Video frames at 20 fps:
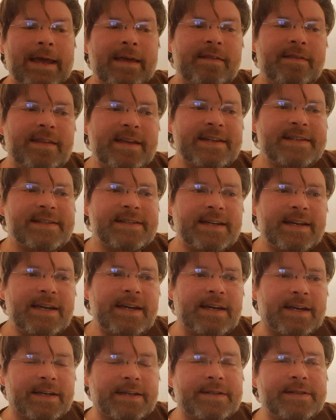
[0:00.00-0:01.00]
This
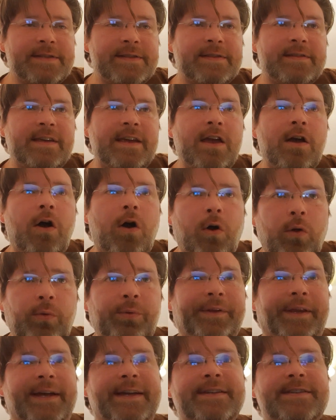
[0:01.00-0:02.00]
is the
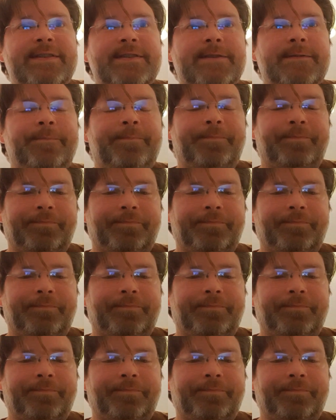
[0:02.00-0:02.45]
oldest